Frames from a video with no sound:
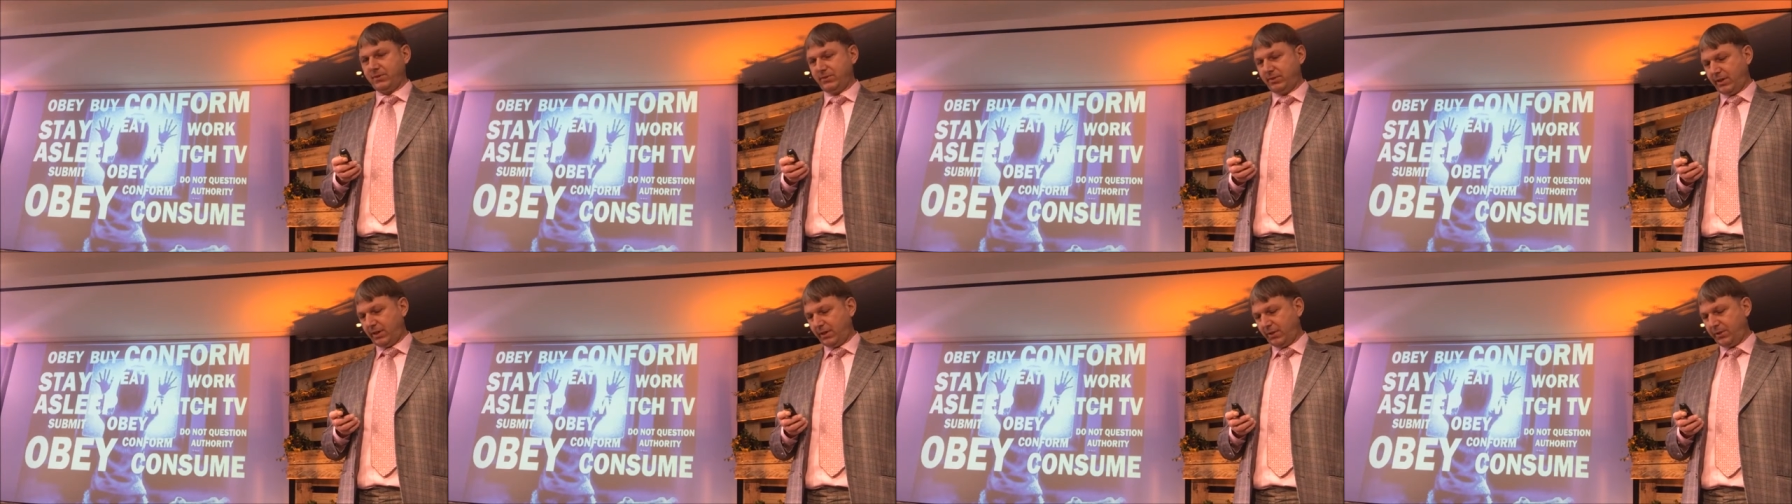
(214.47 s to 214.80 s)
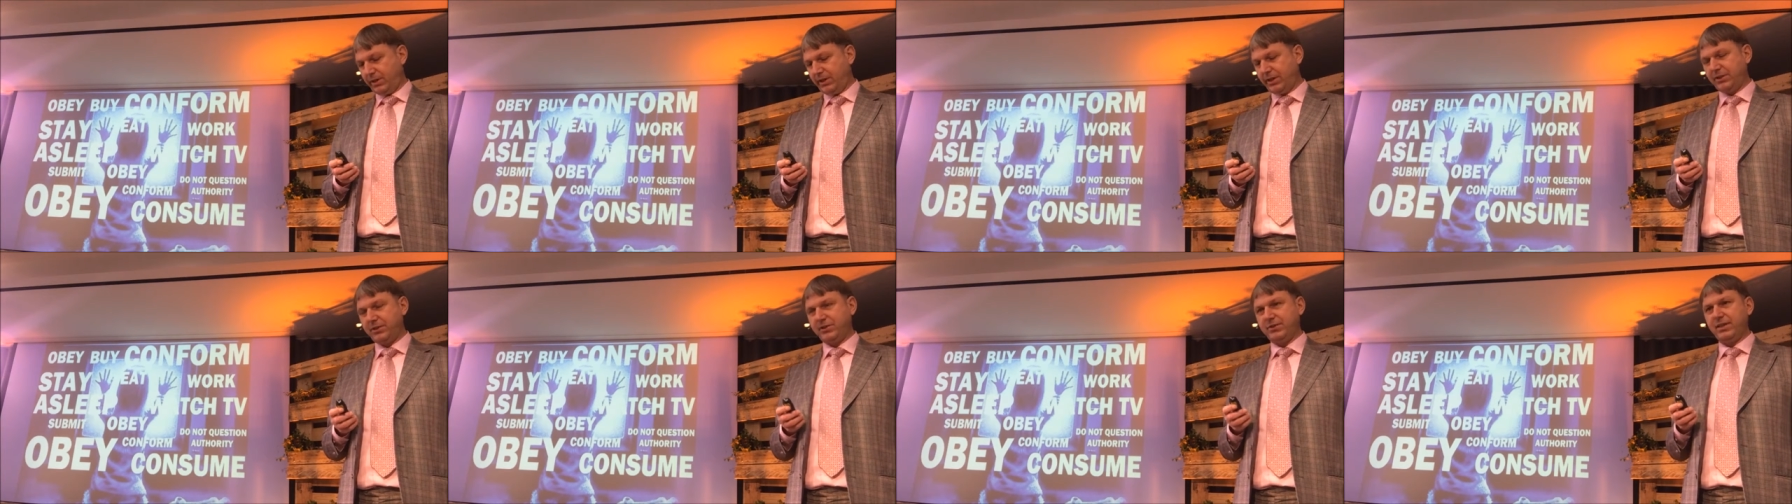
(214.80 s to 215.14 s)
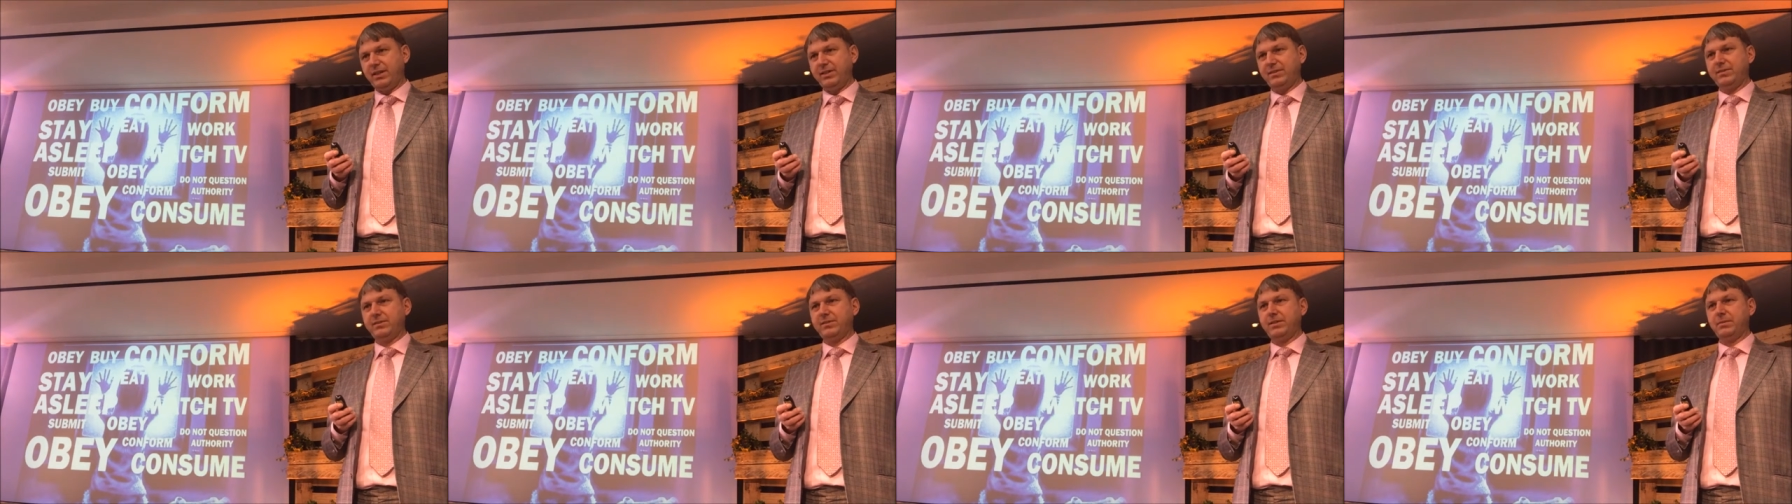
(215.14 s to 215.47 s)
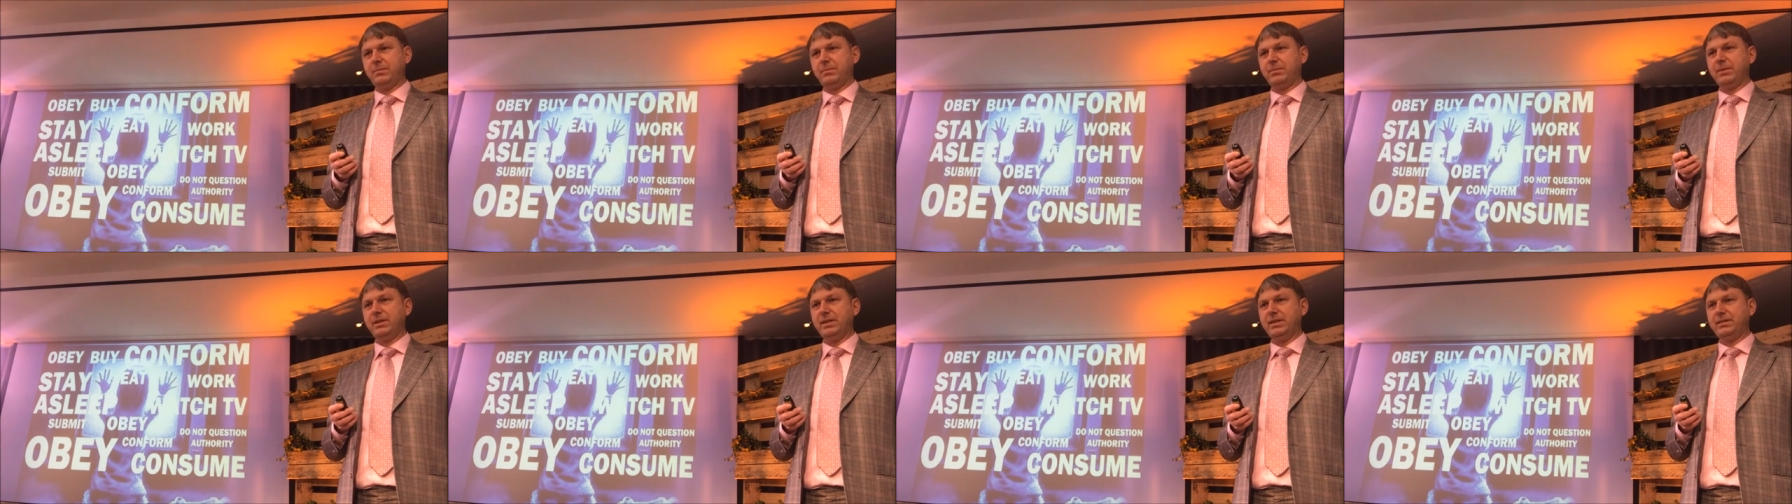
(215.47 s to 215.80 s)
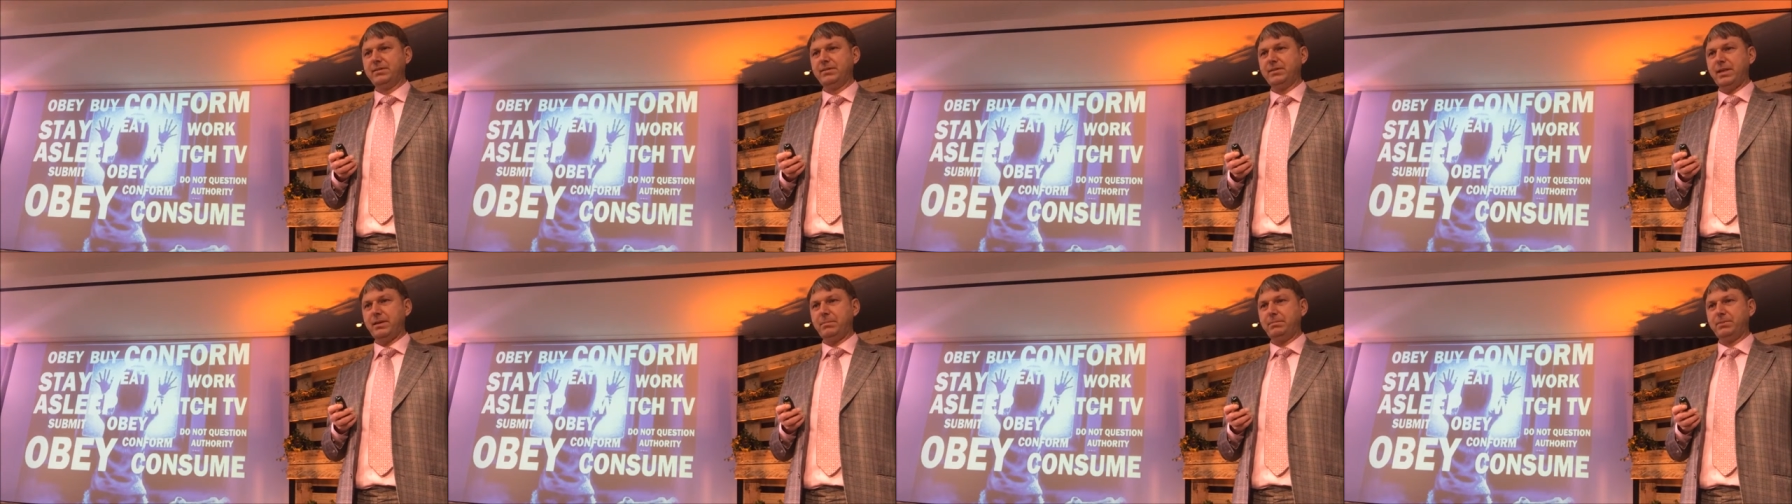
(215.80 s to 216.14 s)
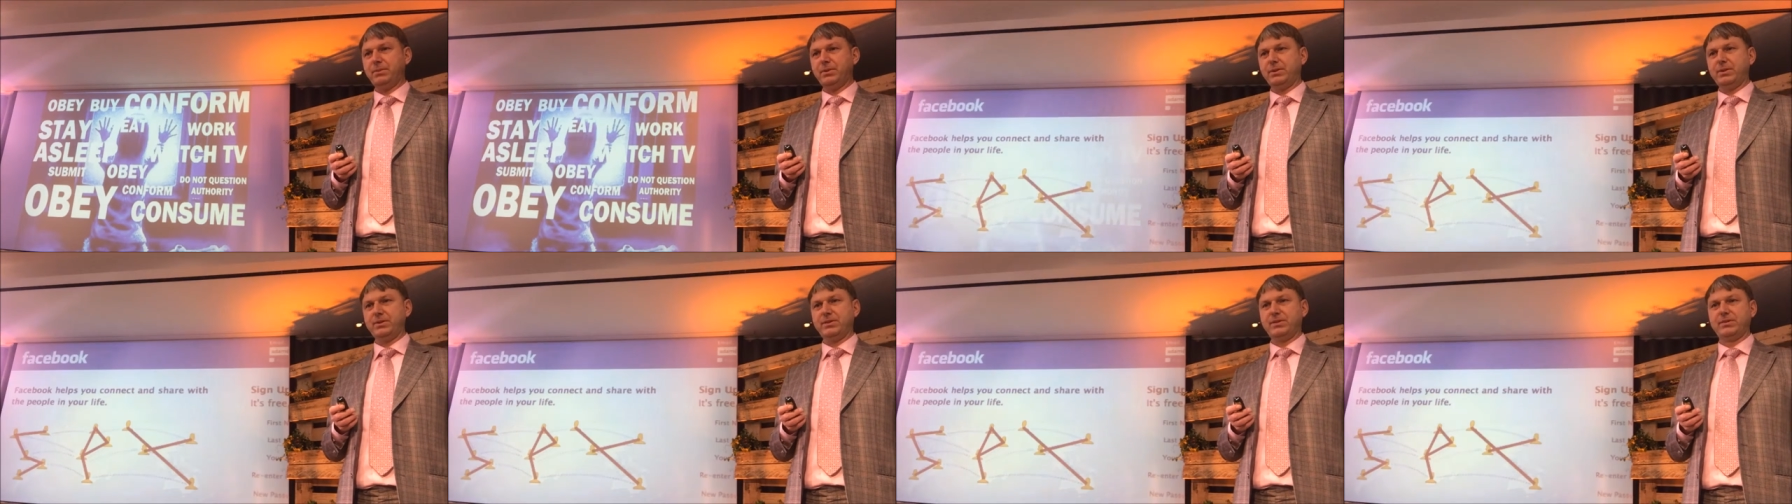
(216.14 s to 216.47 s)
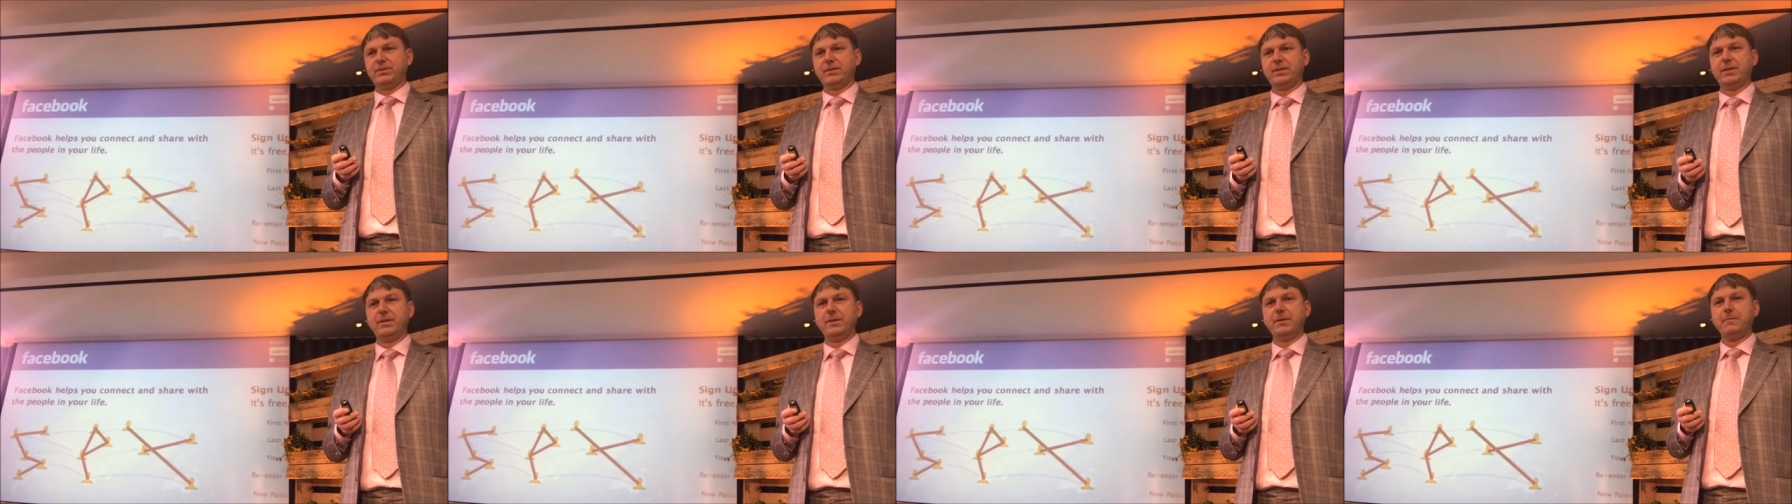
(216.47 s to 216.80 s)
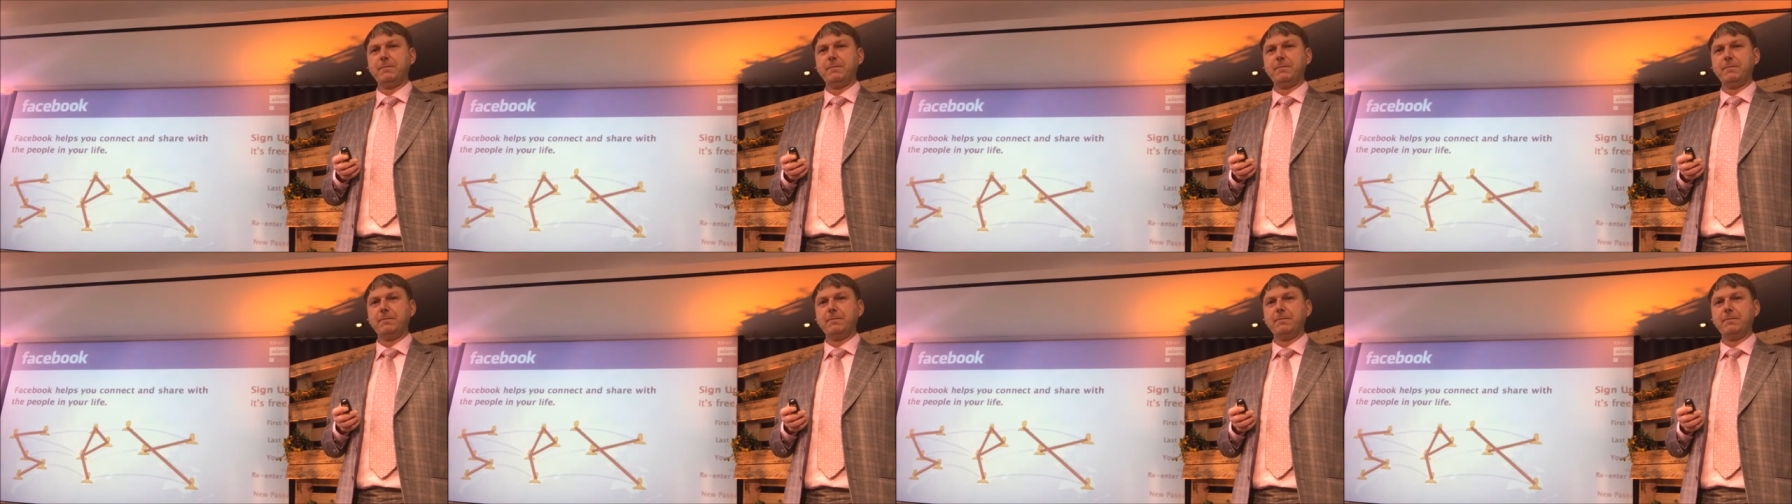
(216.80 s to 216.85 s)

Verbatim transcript: So here are just some examples.